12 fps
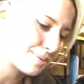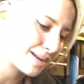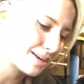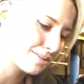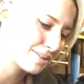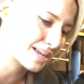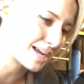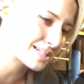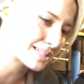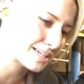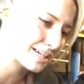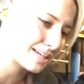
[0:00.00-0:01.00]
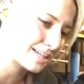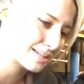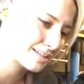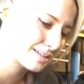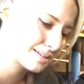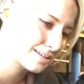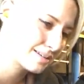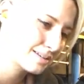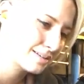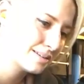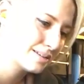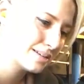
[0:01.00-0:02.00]
but I don't think I did
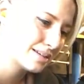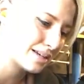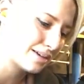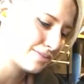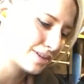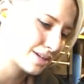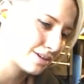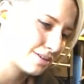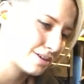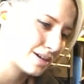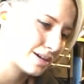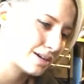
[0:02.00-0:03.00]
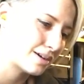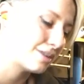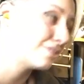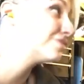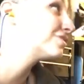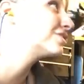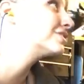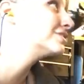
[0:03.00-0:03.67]
a video of